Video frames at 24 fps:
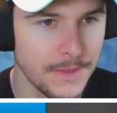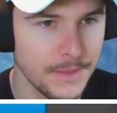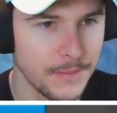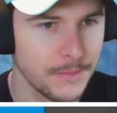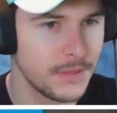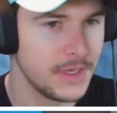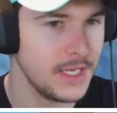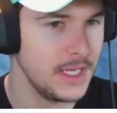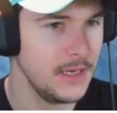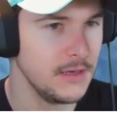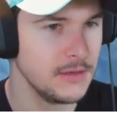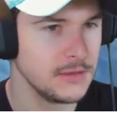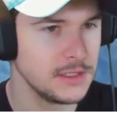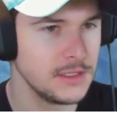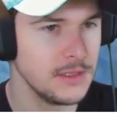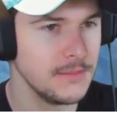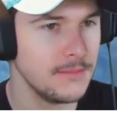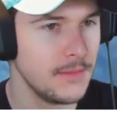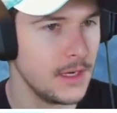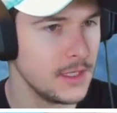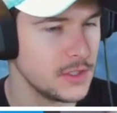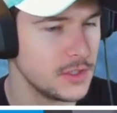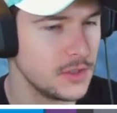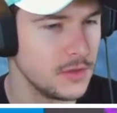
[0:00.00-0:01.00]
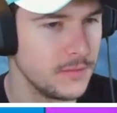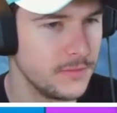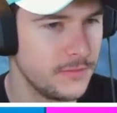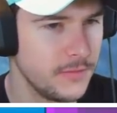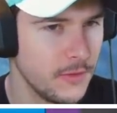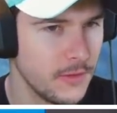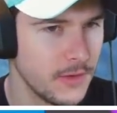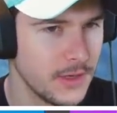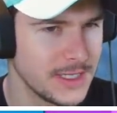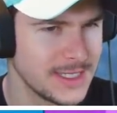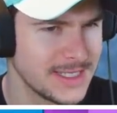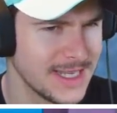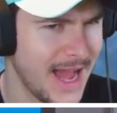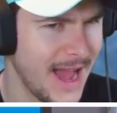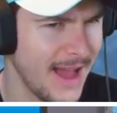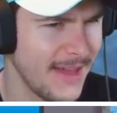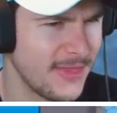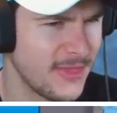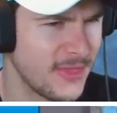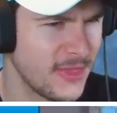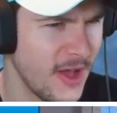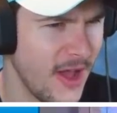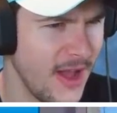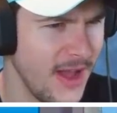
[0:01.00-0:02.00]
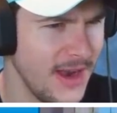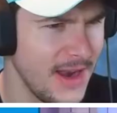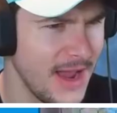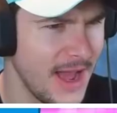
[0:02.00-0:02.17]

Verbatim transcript: But here's the mushroom forest. I thought,